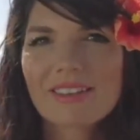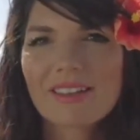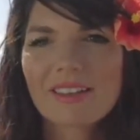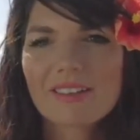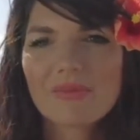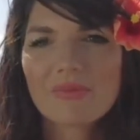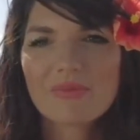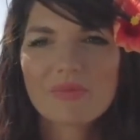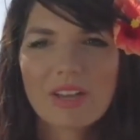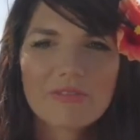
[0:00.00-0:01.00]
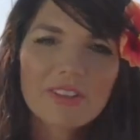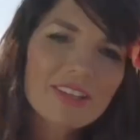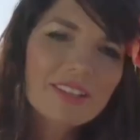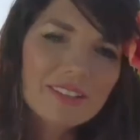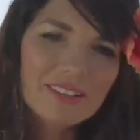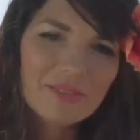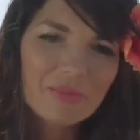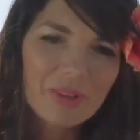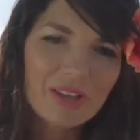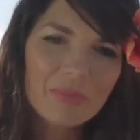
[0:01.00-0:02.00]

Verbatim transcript: Um, I feel like uh,